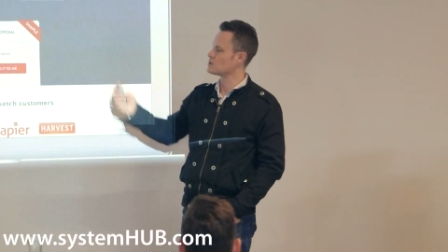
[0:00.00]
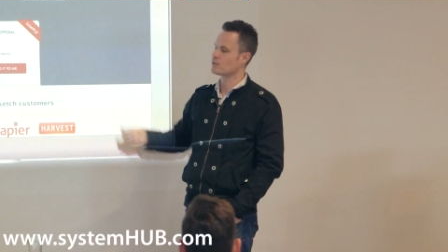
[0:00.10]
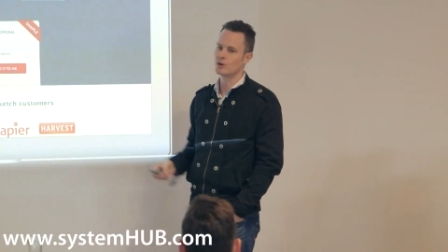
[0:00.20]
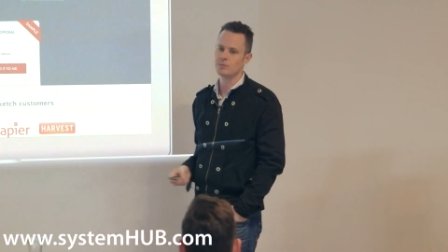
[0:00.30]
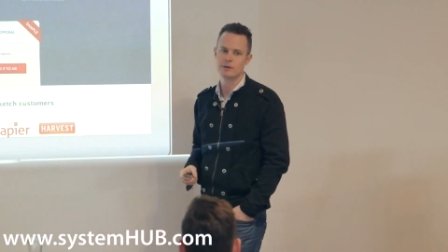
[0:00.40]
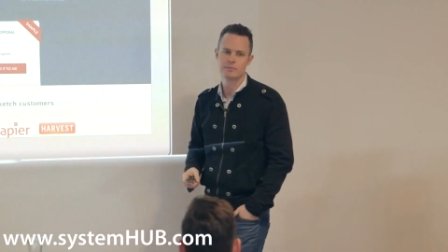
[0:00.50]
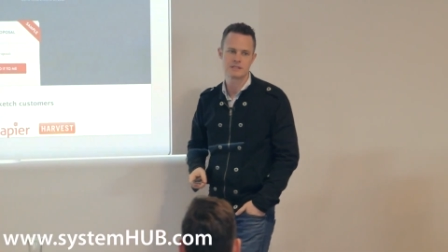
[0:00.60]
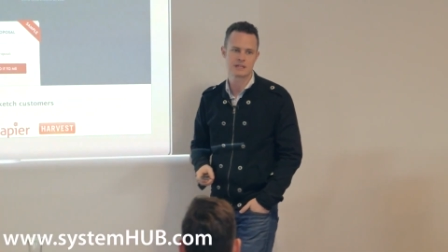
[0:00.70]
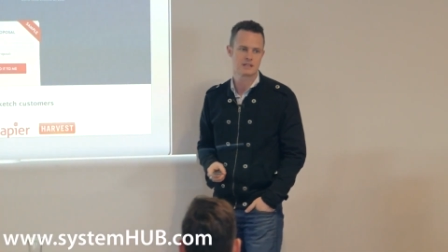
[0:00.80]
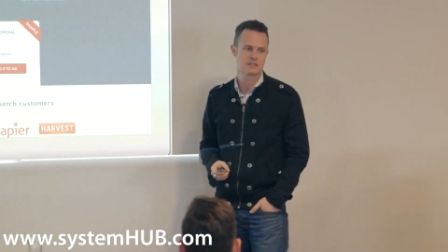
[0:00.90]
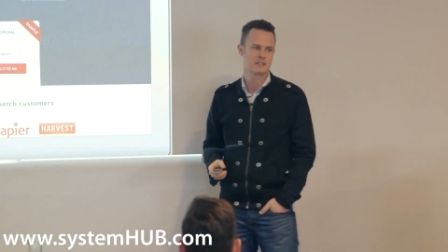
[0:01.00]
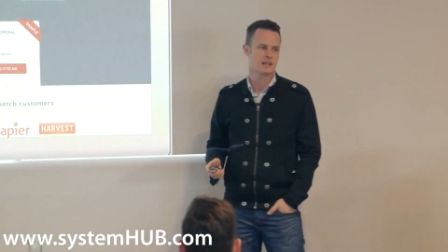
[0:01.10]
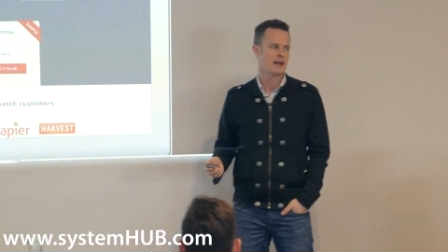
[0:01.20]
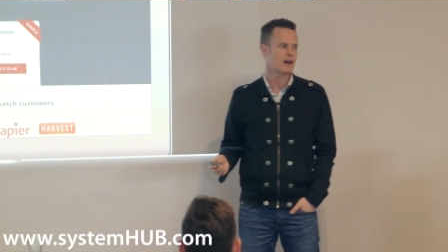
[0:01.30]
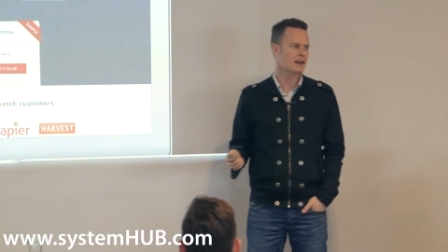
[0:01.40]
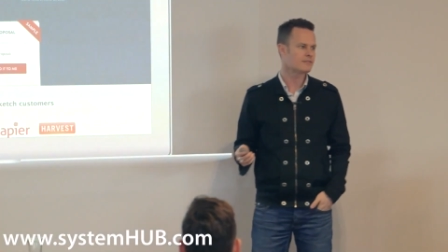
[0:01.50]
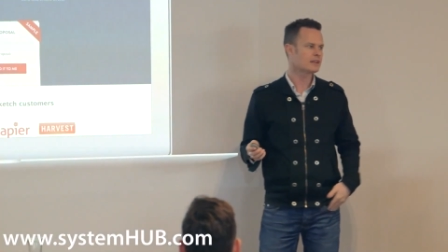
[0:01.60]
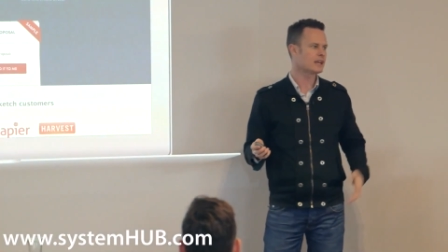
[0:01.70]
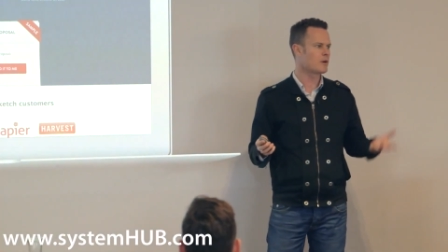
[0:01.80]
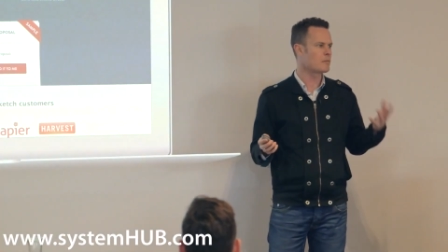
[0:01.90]
out to Ruben at BidSketch and said, hey, I'd love
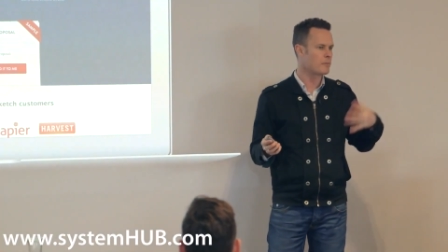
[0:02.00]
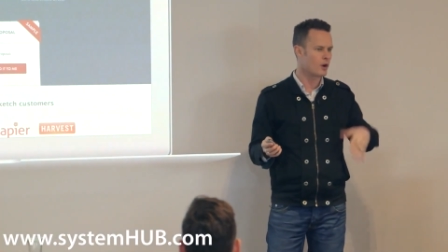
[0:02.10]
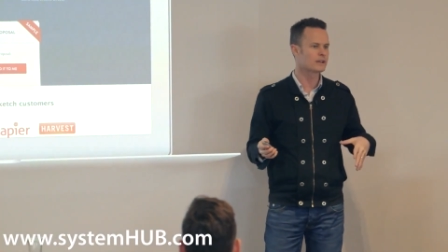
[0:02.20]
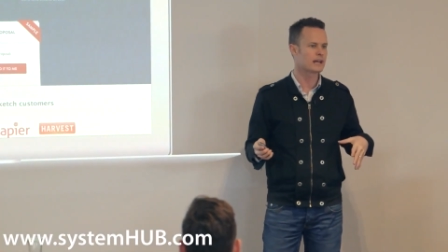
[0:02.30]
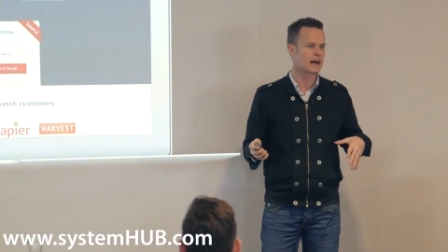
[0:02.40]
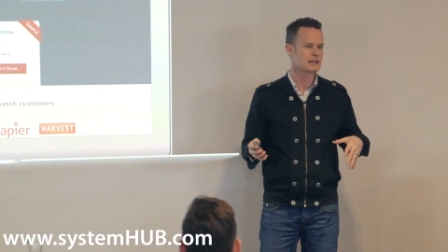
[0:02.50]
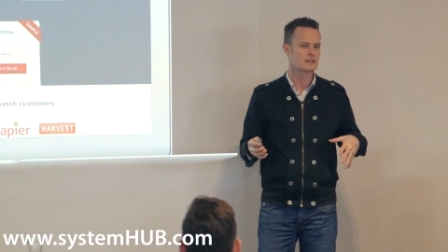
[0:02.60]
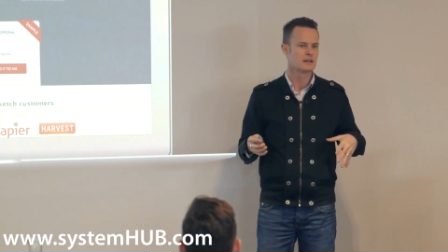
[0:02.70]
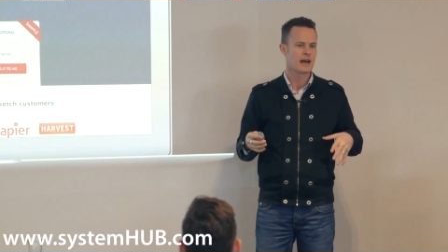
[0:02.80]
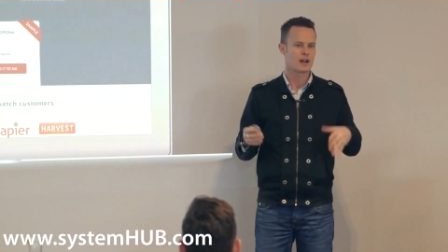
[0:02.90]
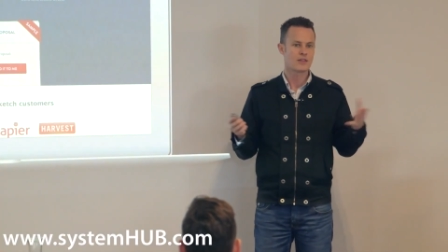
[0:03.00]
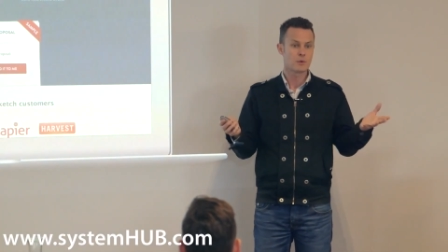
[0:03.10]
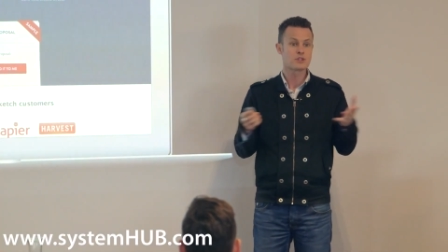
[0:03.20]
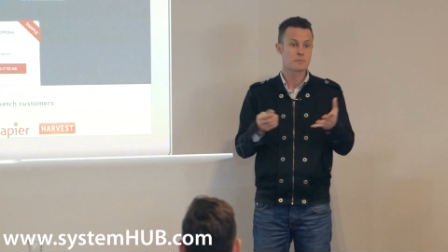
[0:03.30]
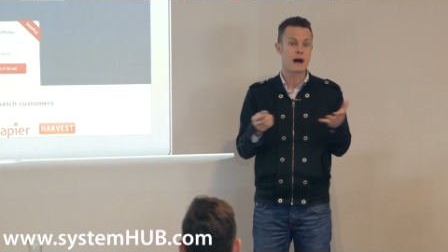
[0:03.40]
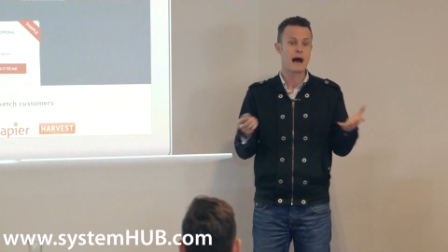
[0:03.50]
to get you on my podcast, and I think we should